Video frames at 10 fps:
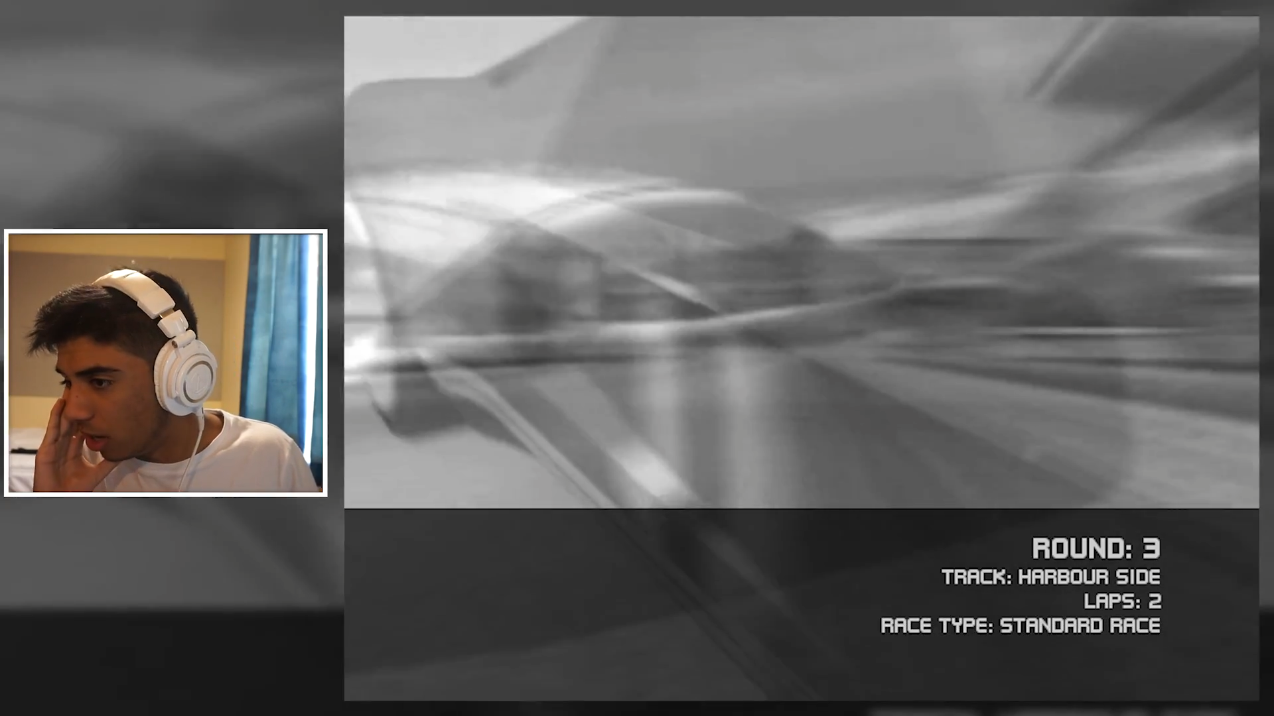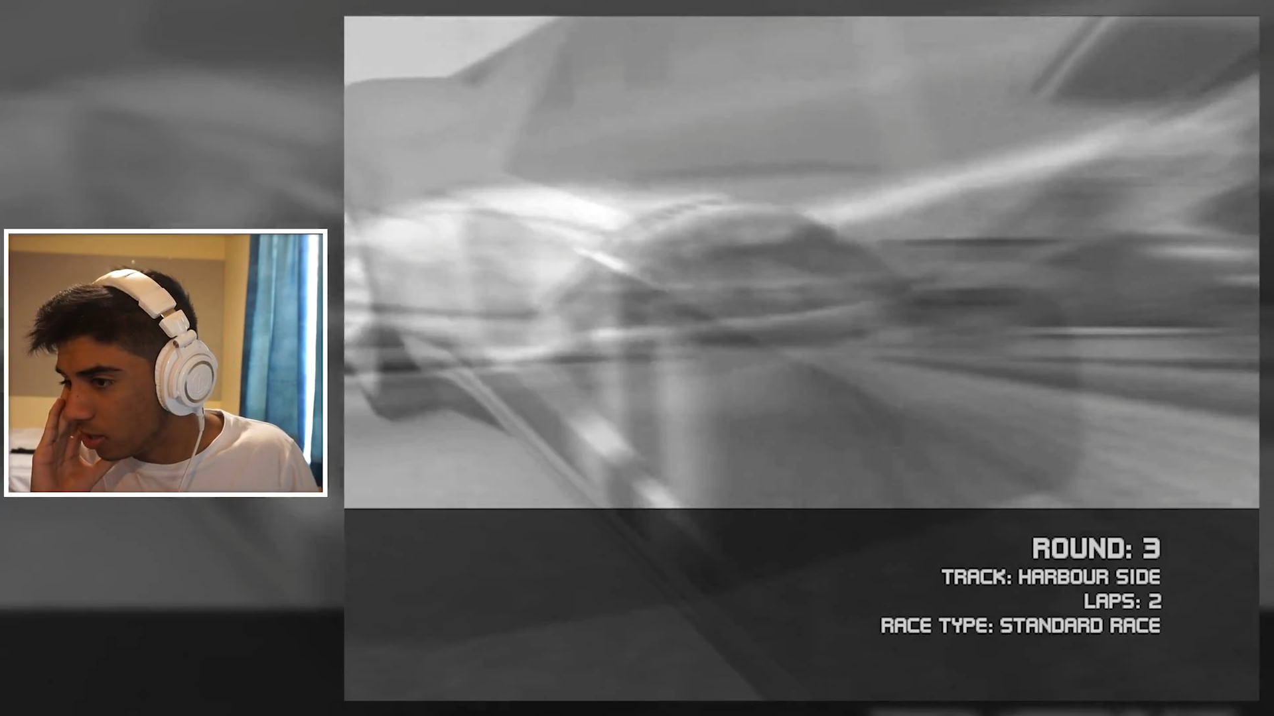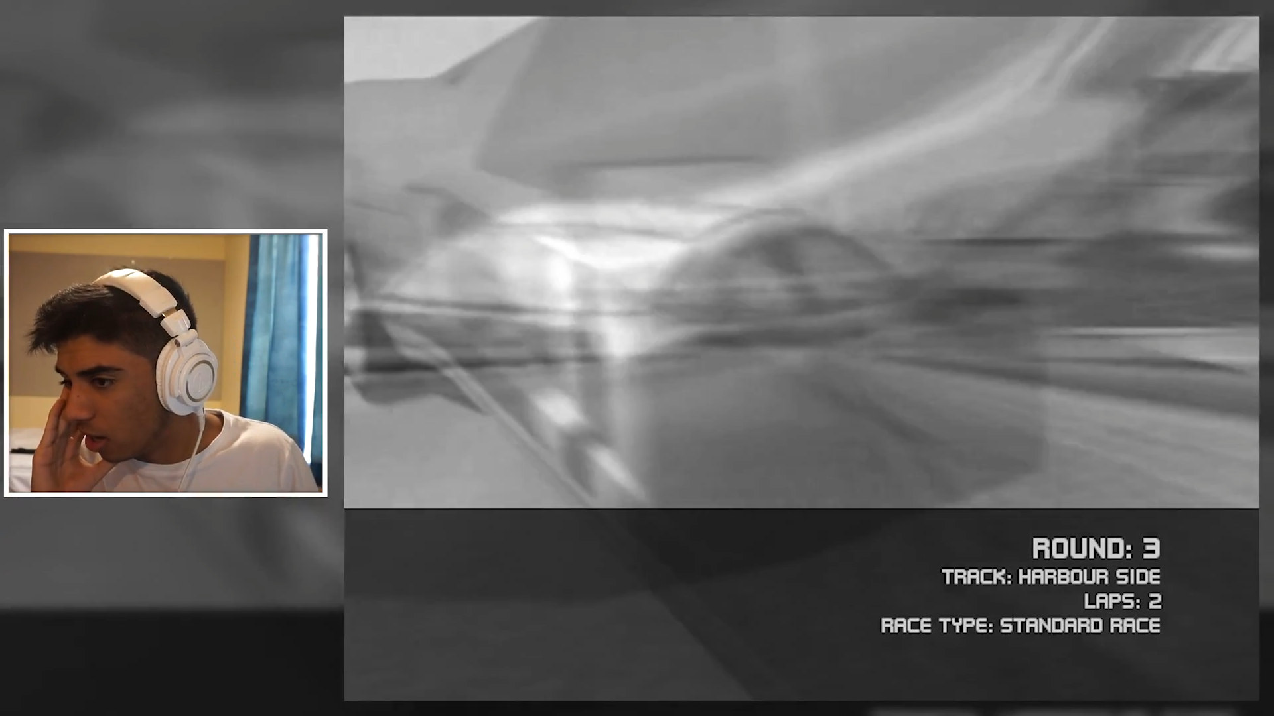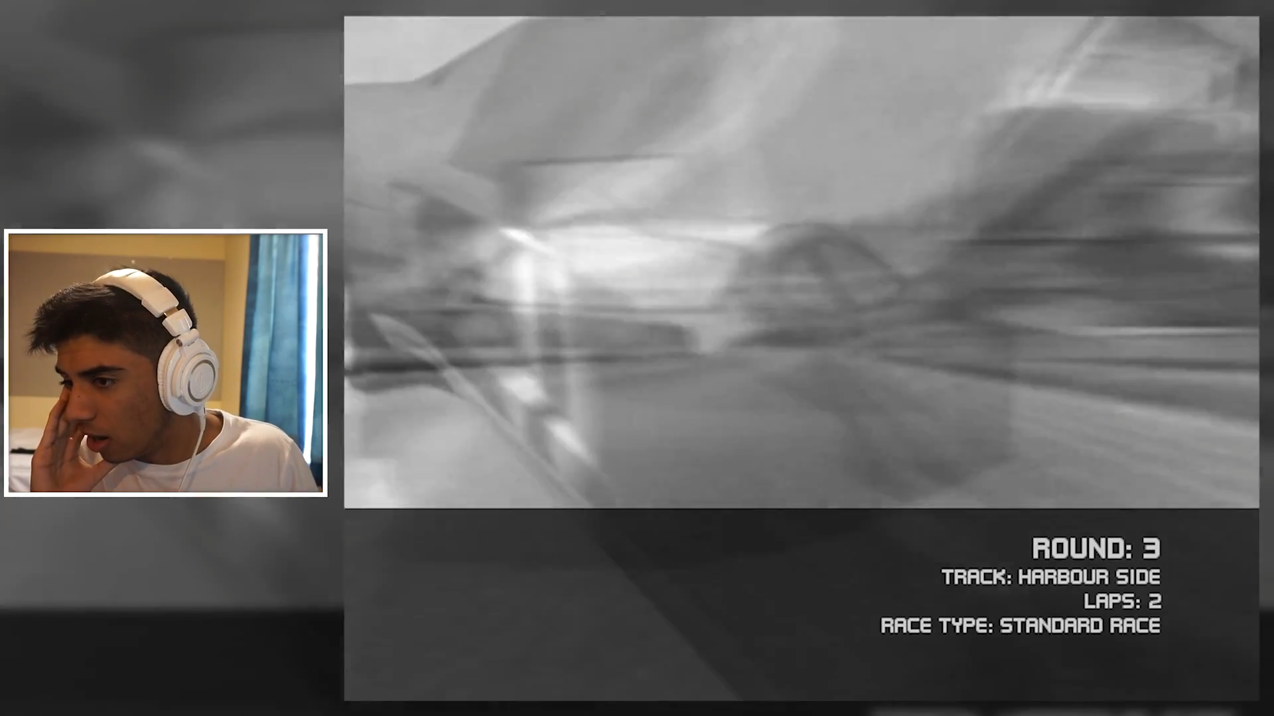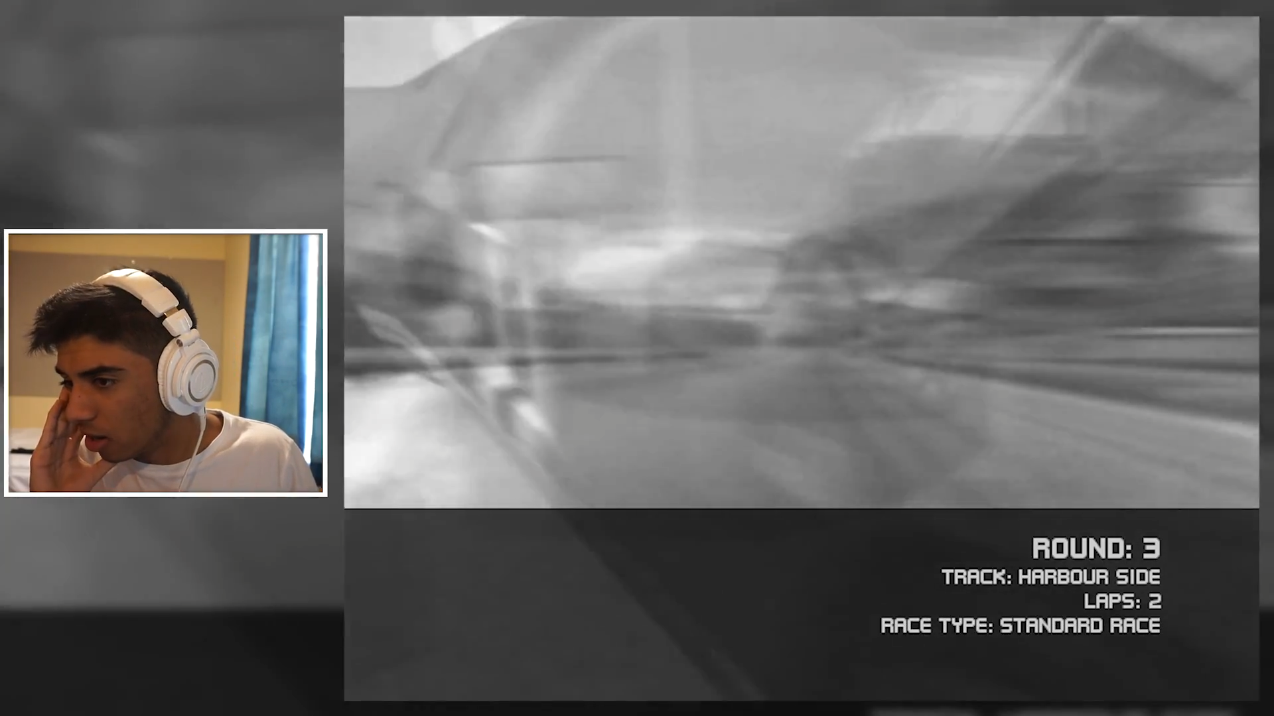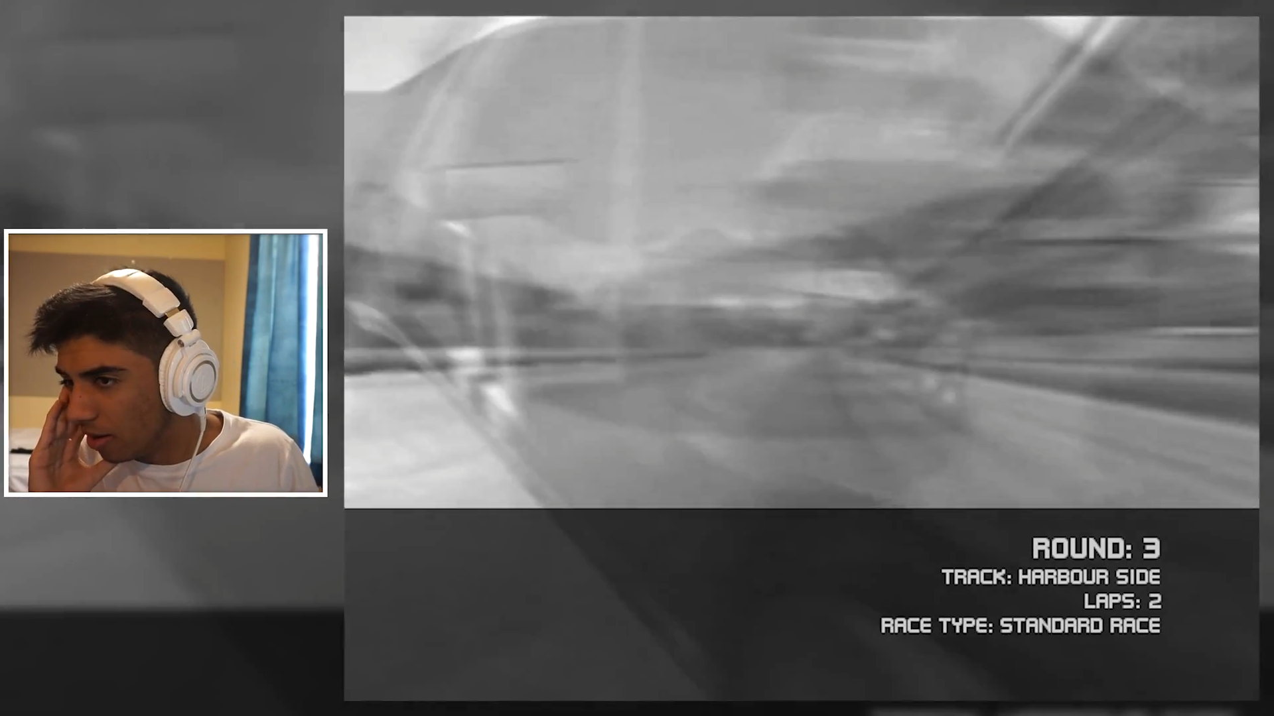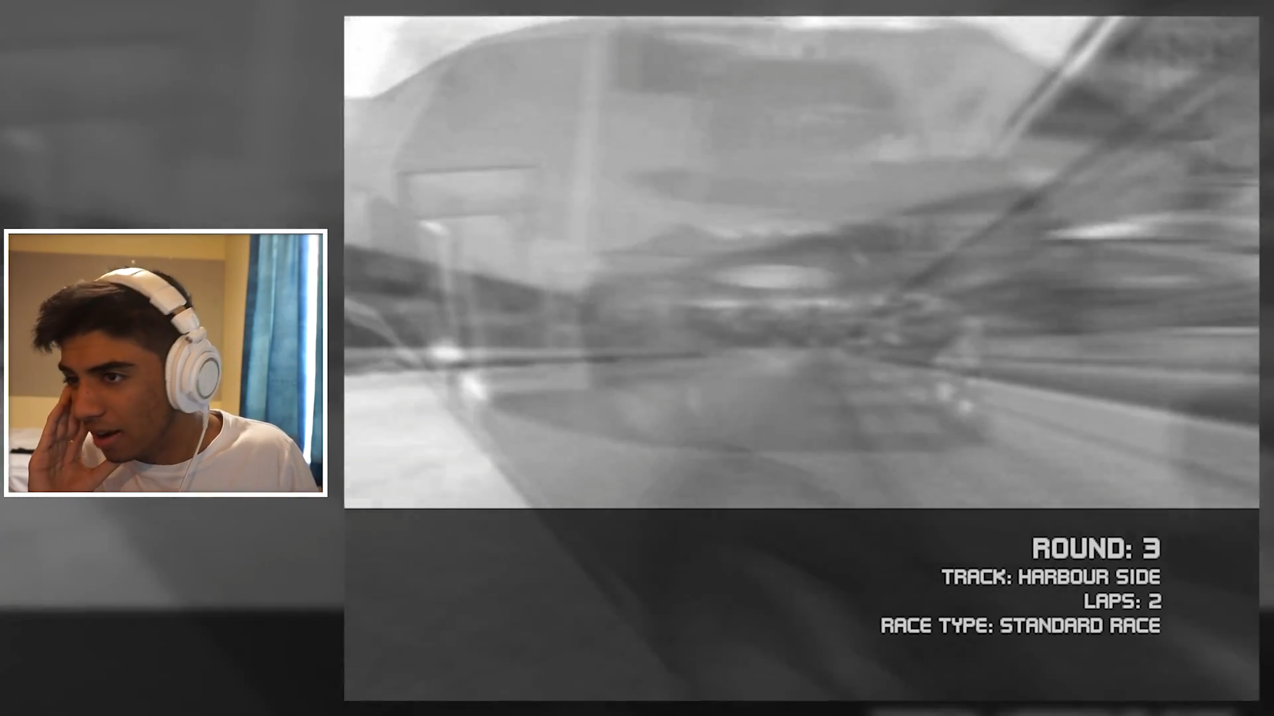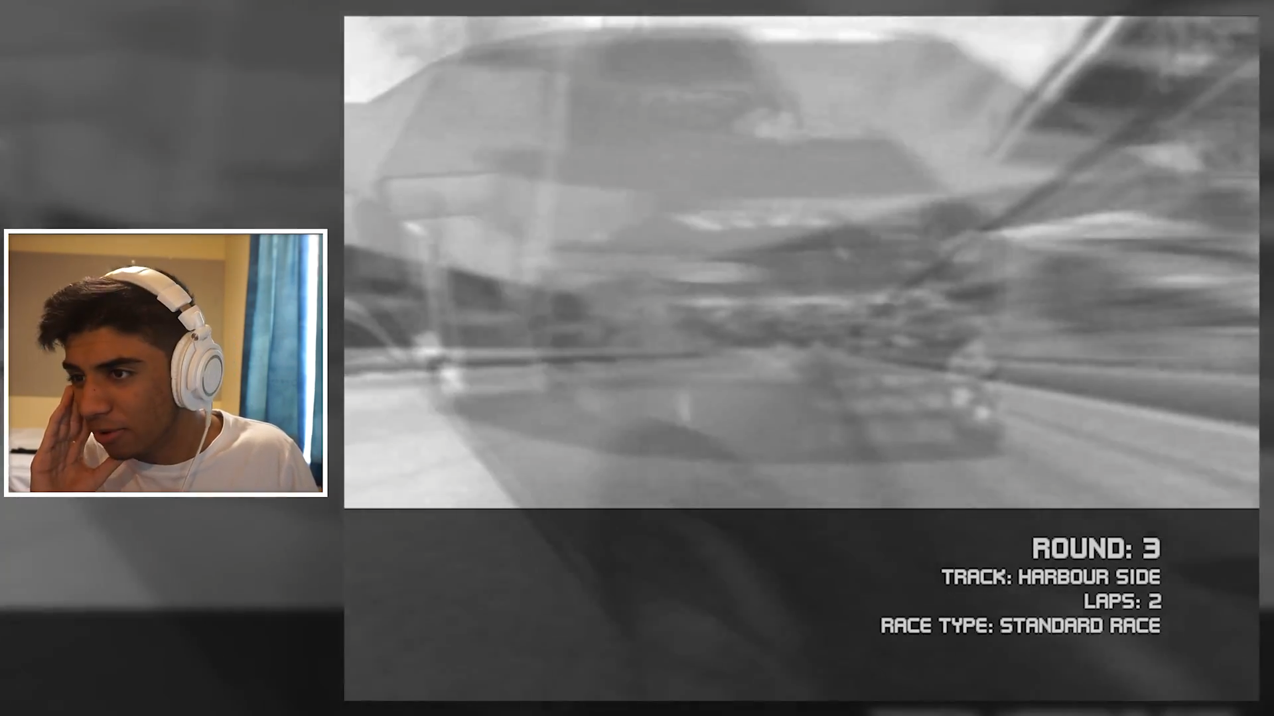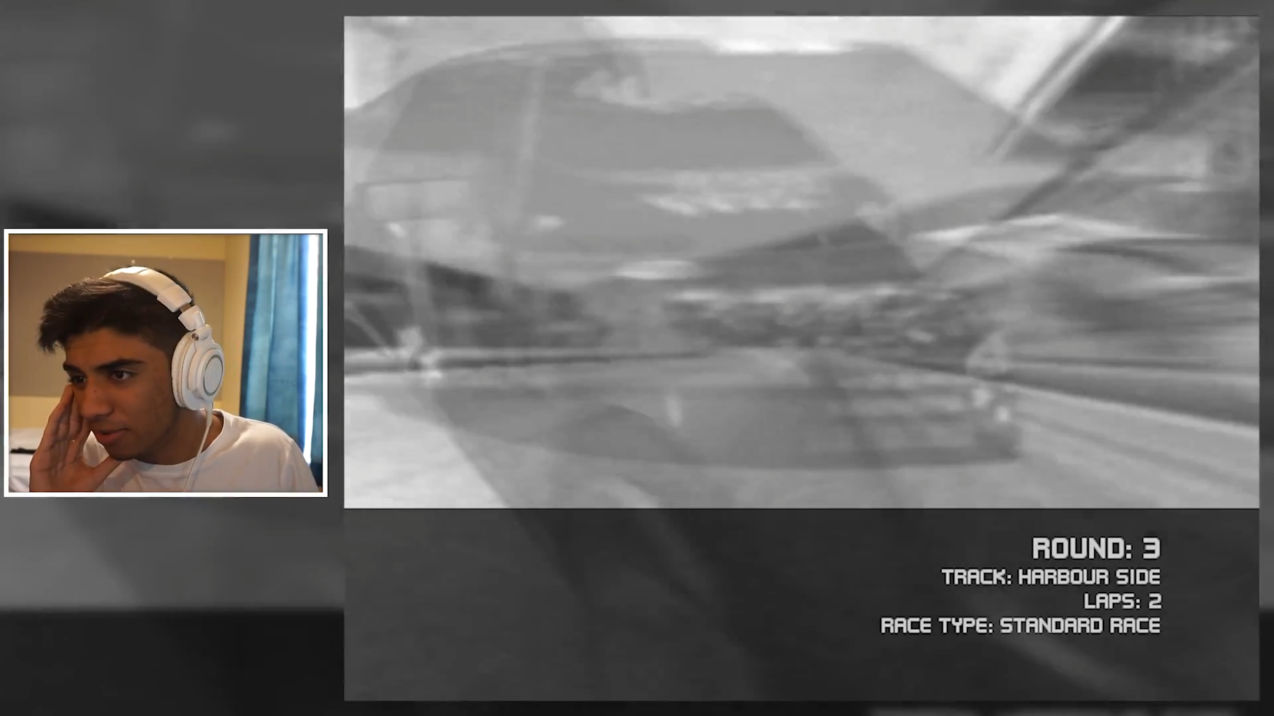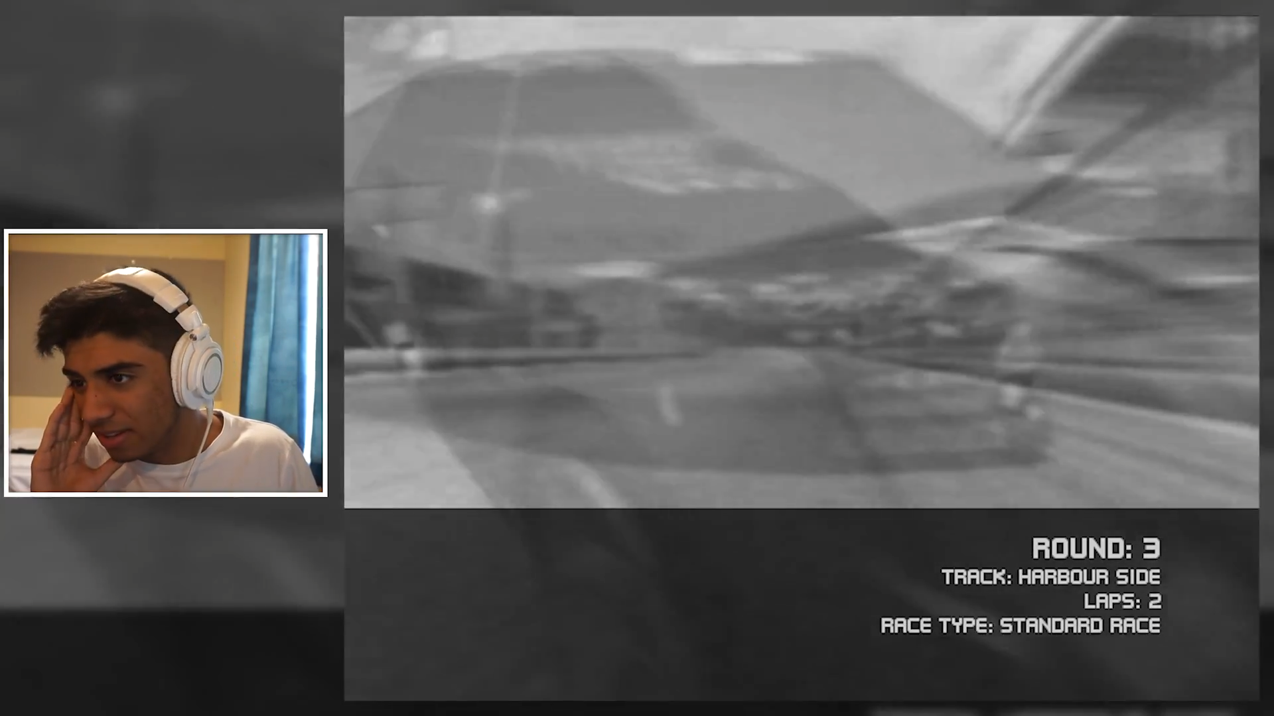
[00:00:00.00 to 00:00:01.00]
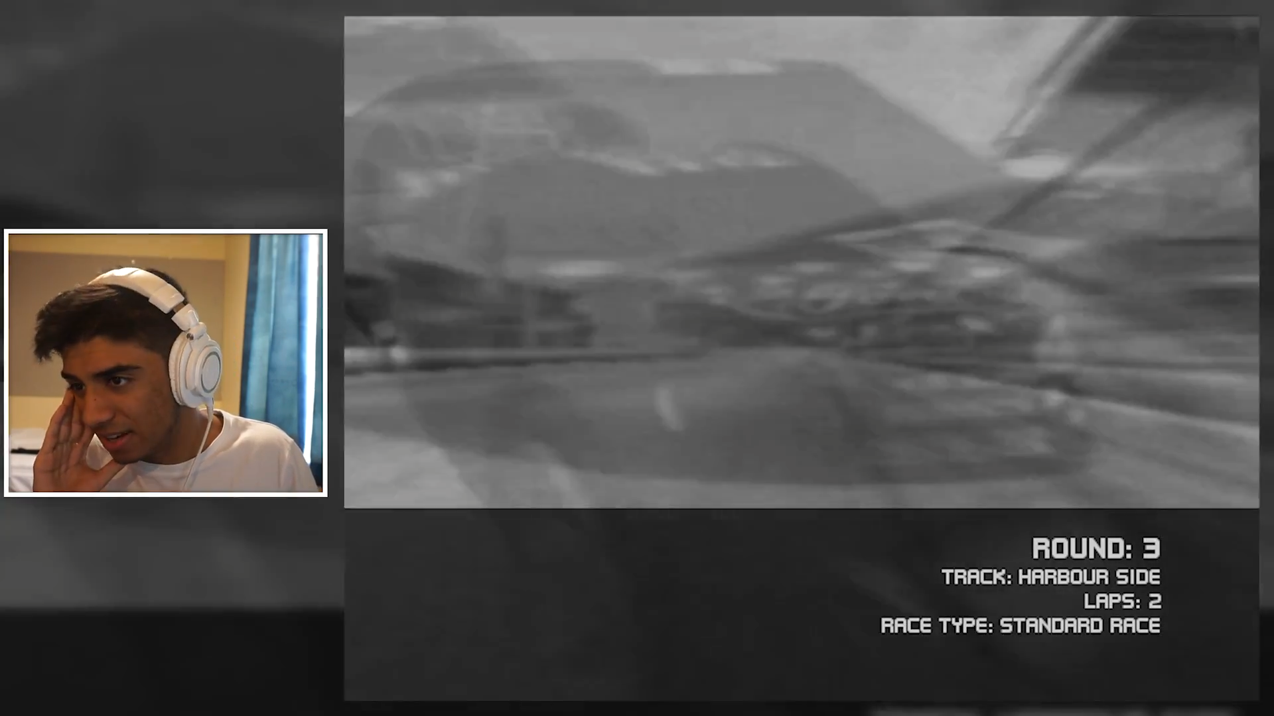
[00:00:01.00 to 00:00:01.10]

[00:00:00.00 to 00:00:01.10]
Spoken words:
I can't handle this